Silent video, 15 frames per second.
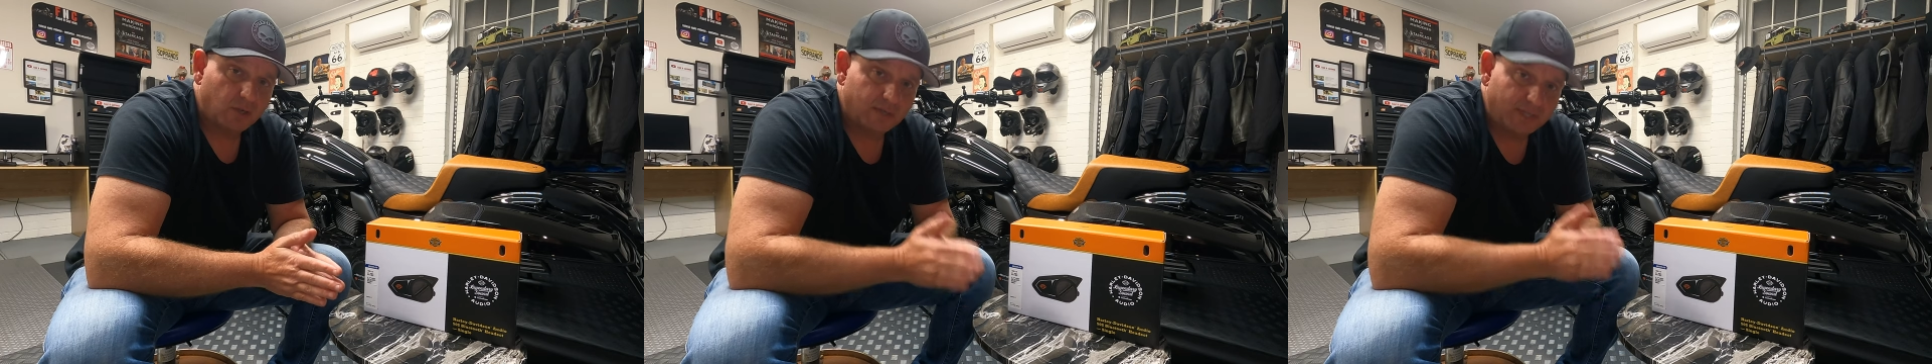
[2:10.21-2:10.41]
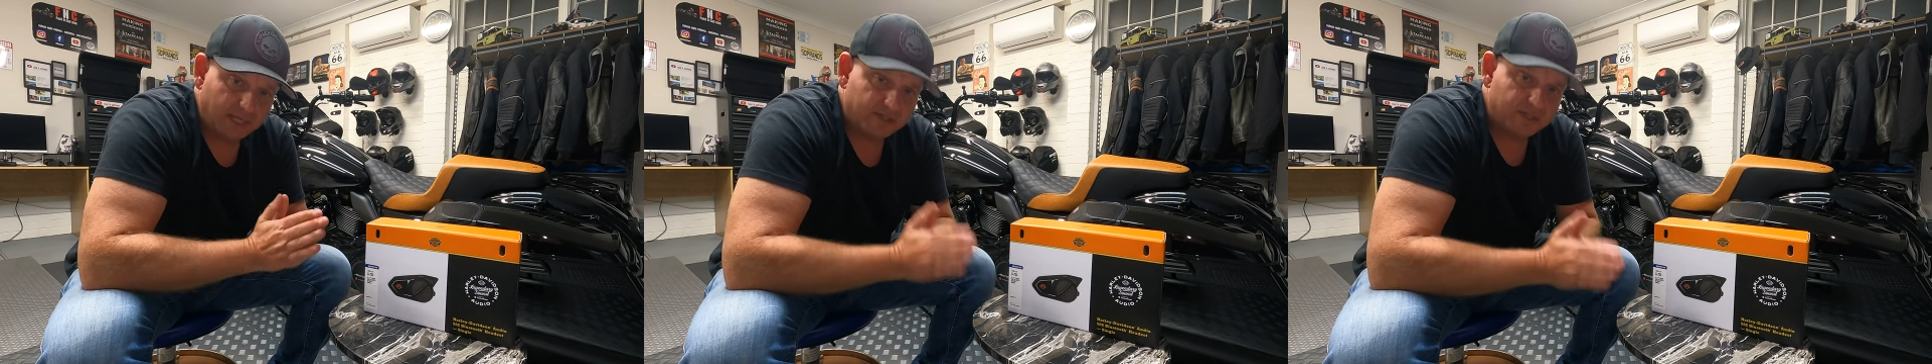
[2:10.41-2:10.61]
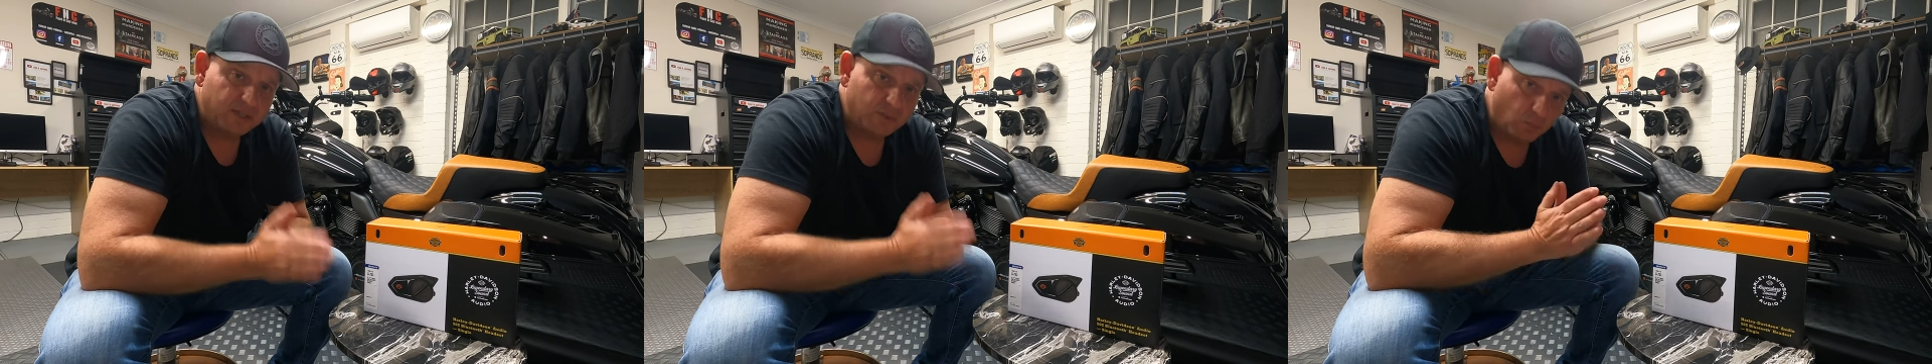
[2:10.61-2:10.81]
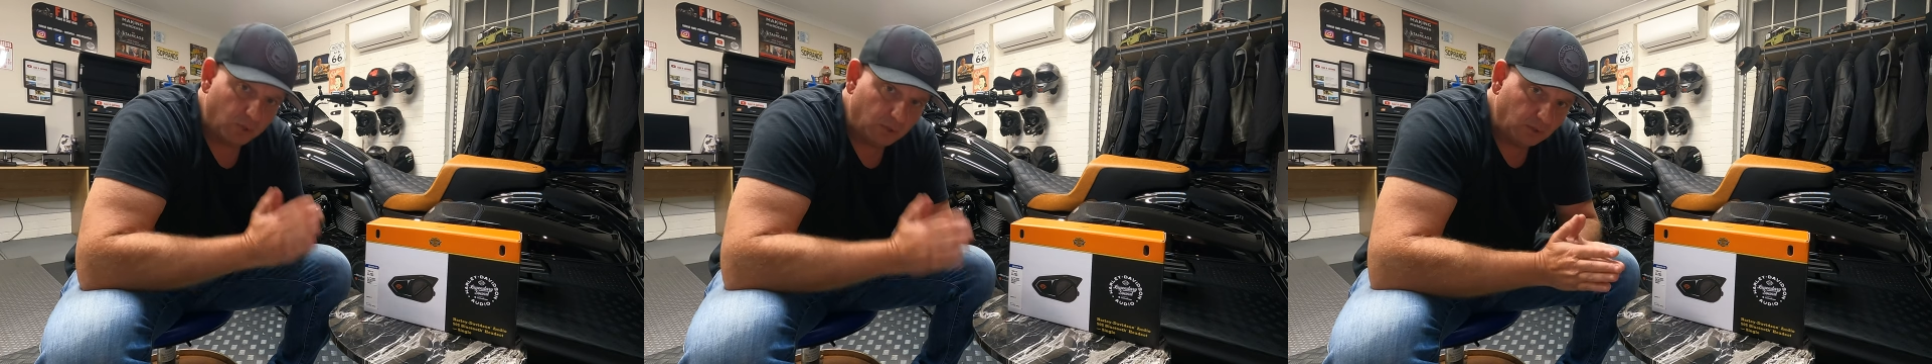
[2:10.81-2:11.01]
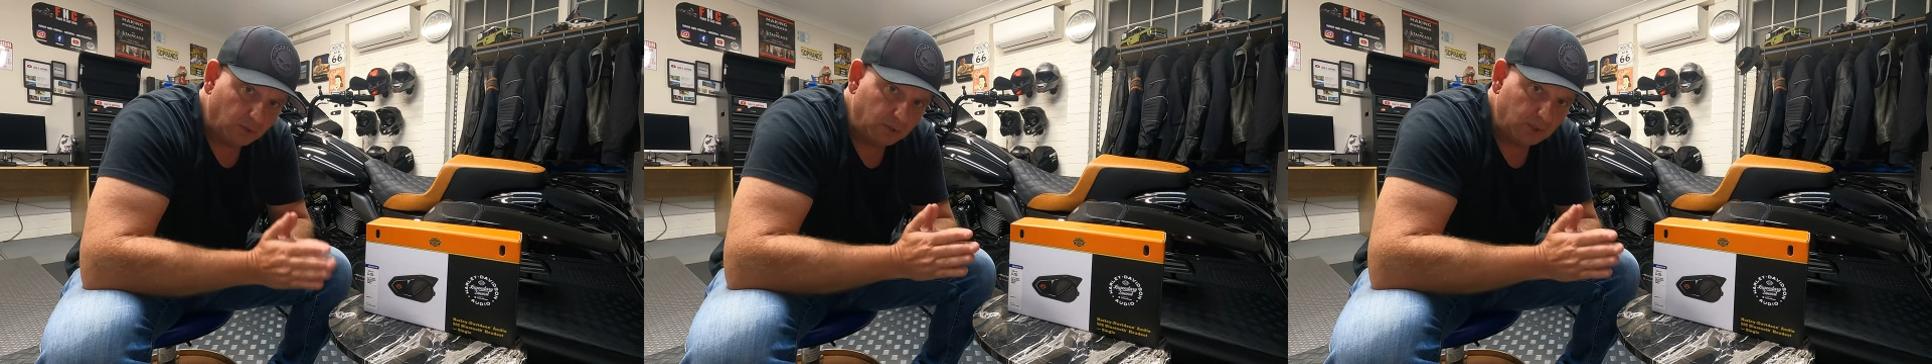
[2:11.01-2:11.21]
yes, it
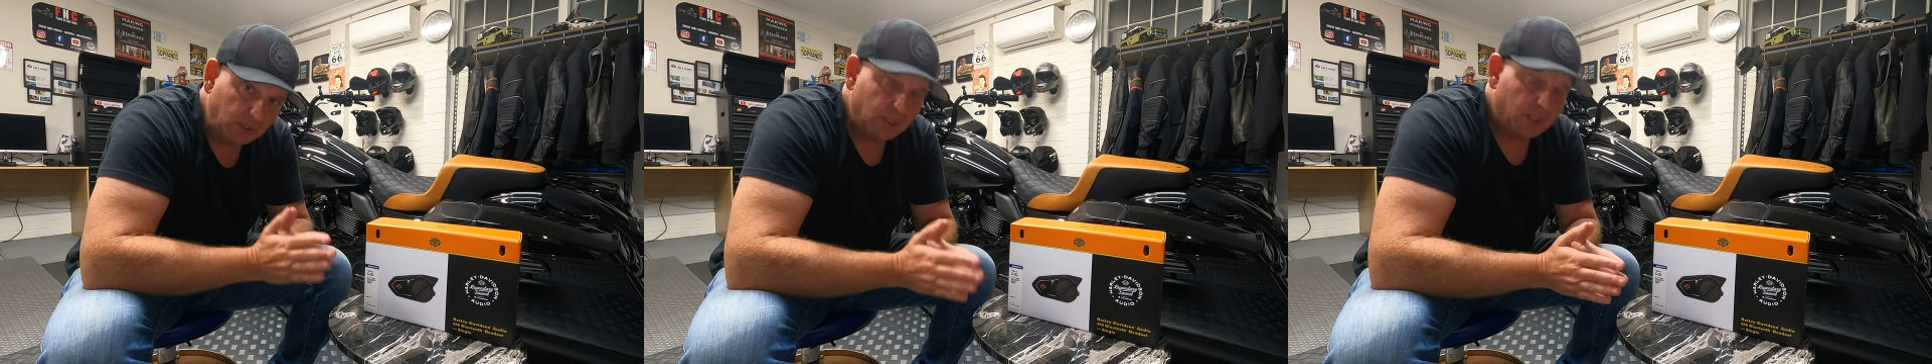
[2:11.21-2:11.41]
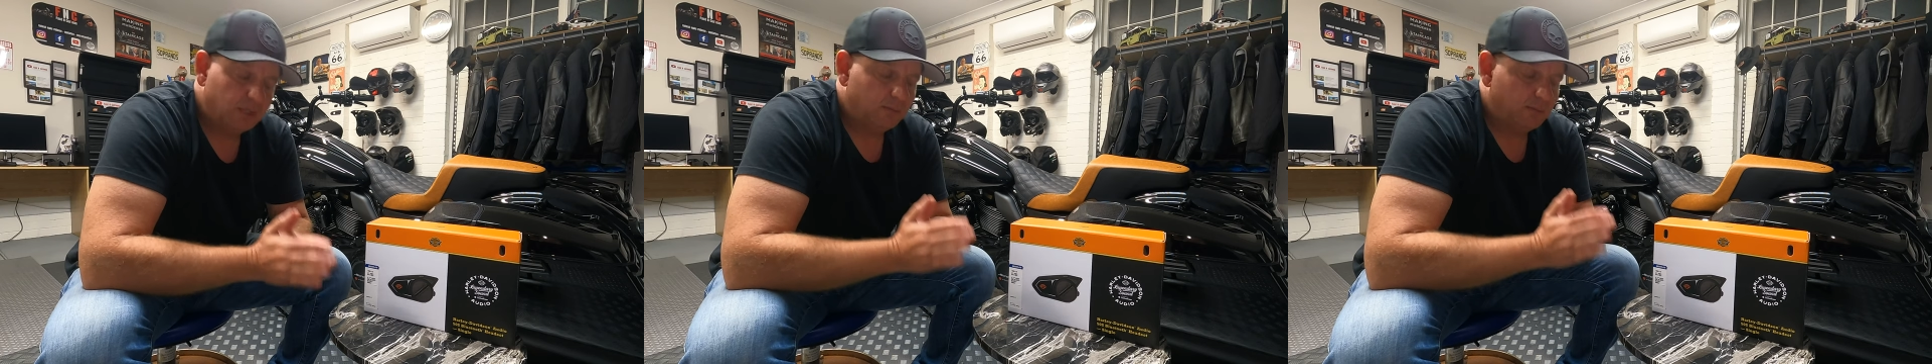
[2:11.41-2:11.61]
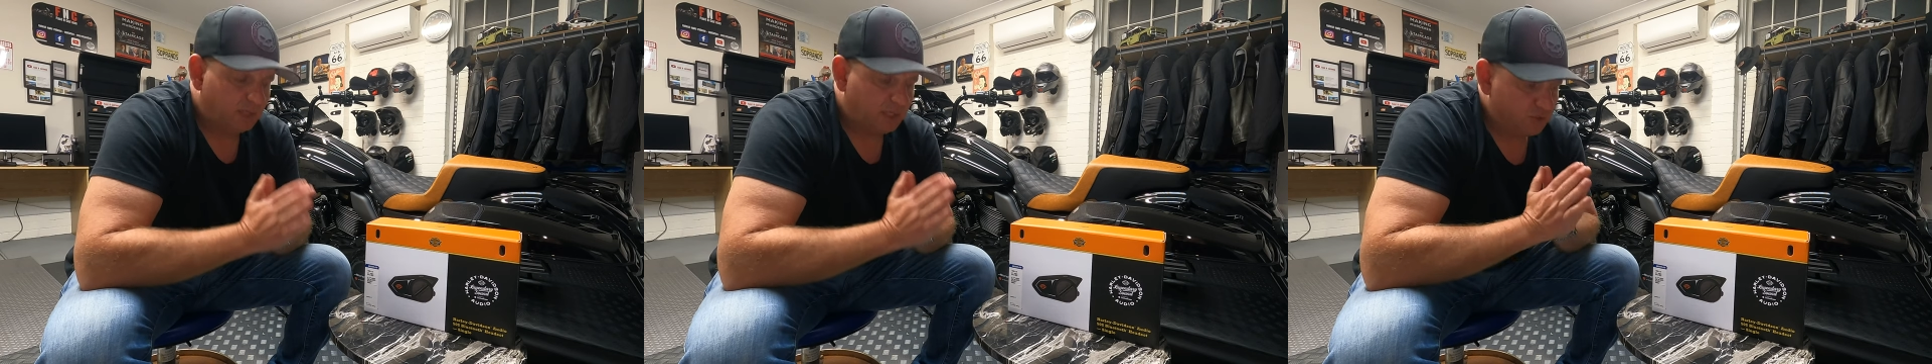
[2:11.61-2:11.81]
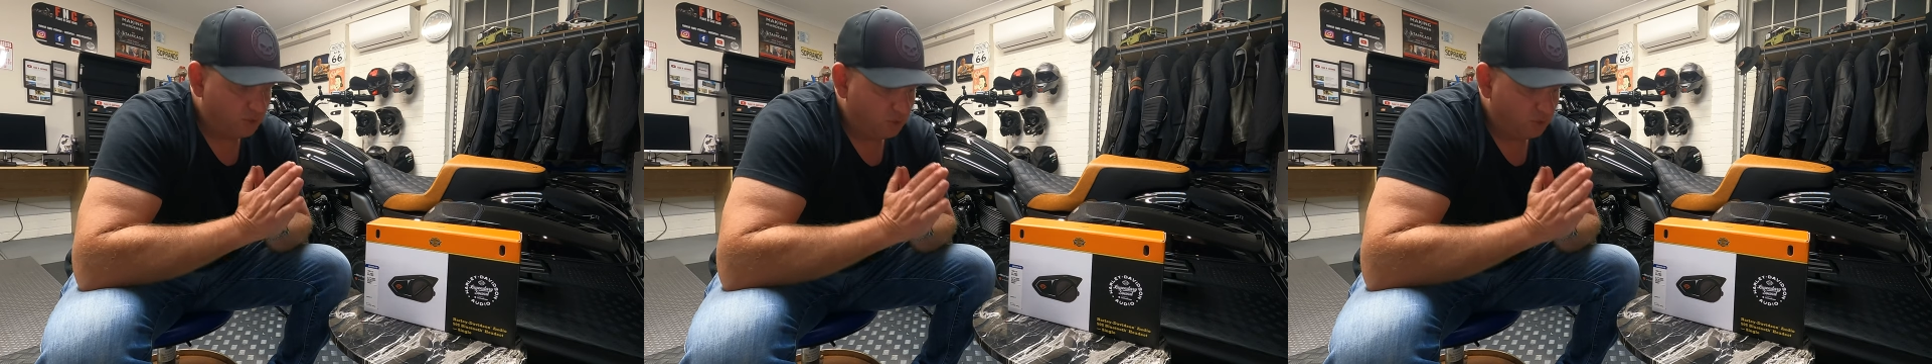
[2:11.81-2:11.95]
will, but